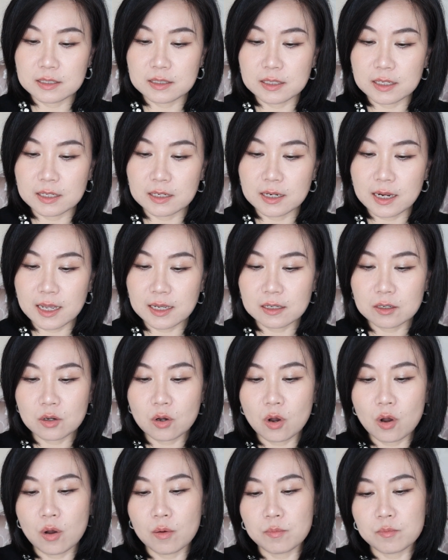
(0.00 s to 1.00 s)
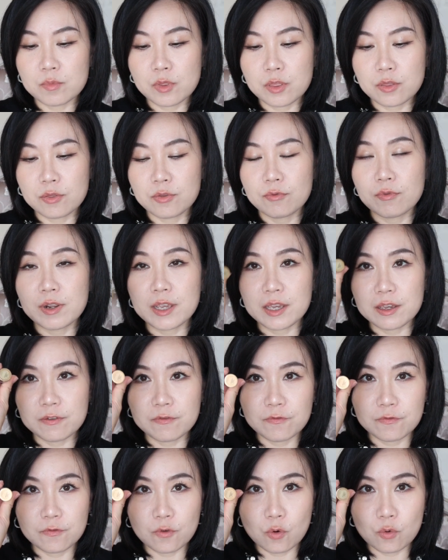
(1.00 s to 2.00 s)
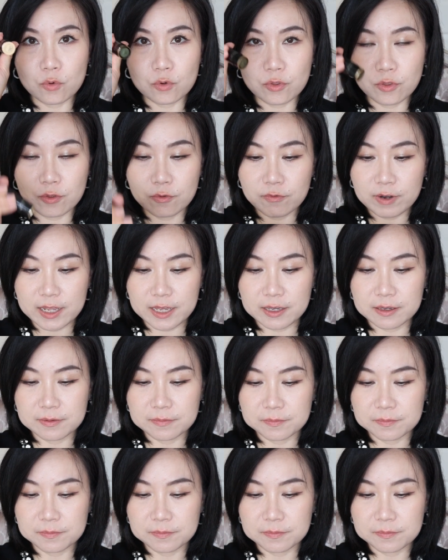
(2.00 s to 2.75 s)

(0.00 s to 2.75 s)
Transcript: is the Lancome 343.